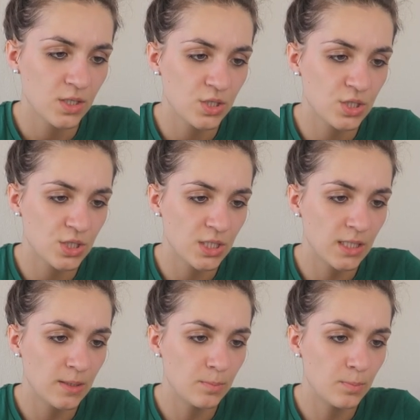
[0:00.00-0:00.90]

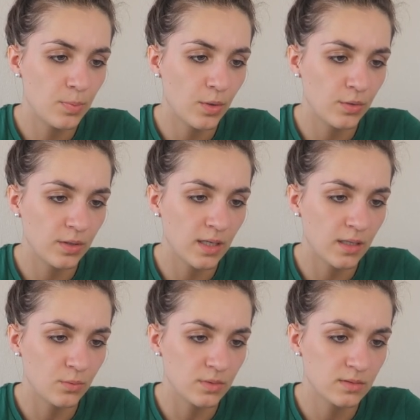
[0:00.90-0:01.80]

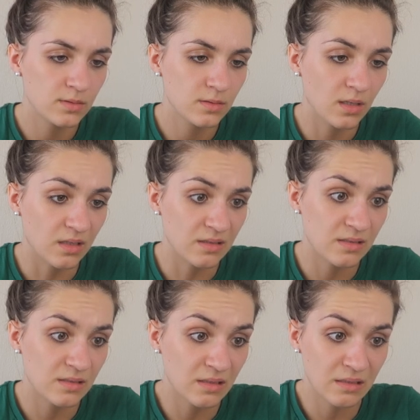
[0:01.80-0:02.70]
Sheboygan,
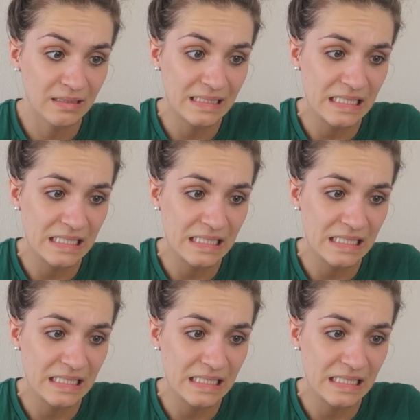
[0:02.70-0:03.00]
Wisconsin.